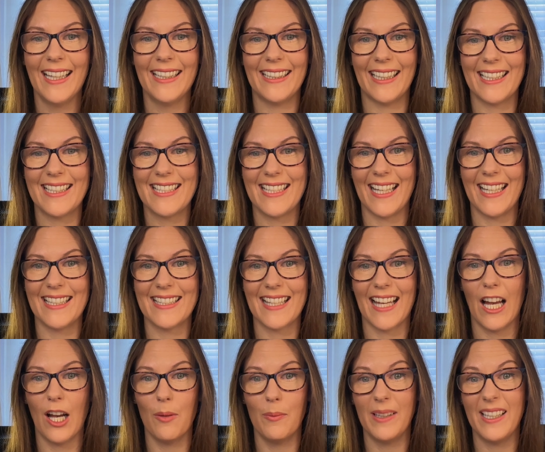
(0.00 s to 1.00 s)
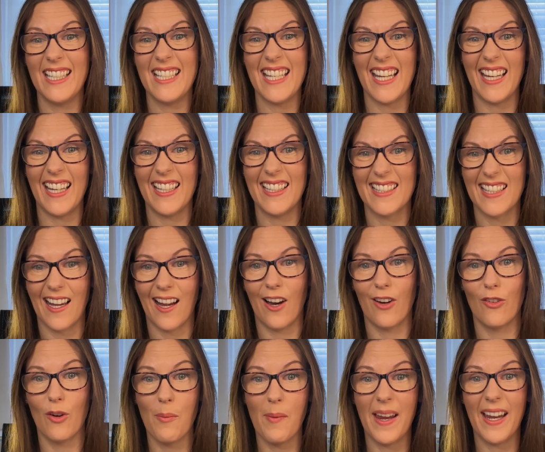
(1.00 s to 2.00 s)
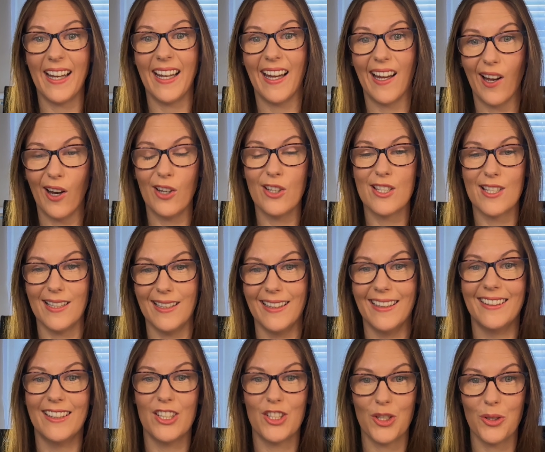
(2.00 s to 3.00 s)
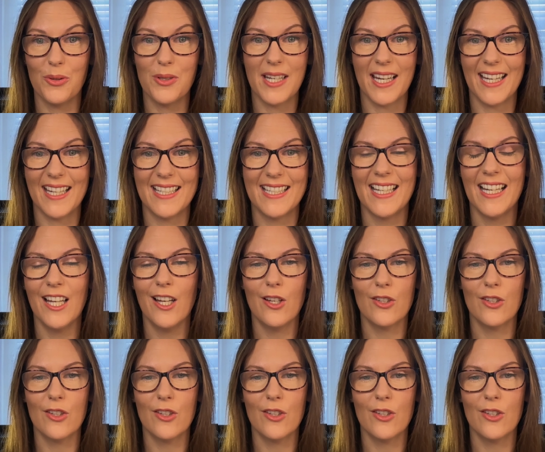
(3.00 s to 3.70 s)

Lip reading: that says how many days are remaining until the due date.